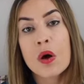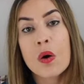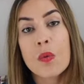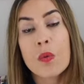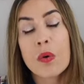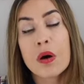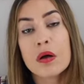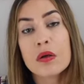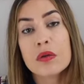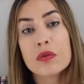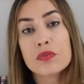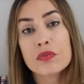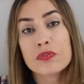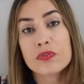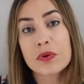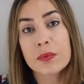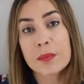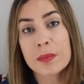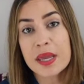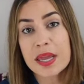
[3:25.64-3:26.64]
Well,
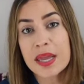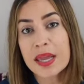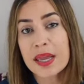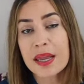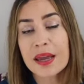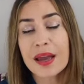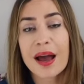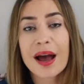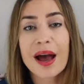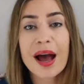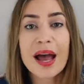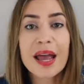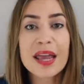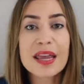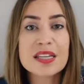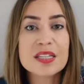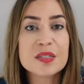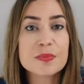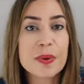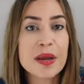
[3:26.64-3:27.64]
for me, I
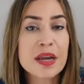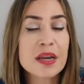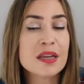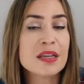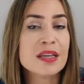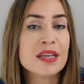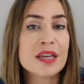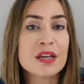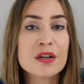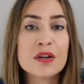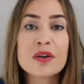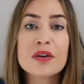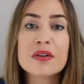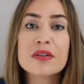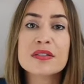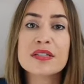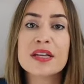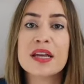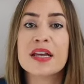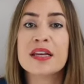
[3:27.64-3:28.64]
spent
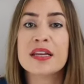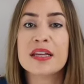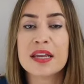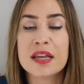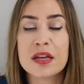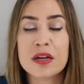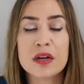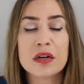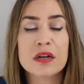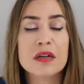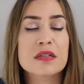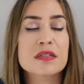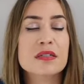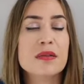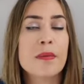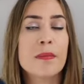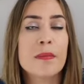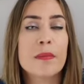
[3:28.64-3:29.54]
years and years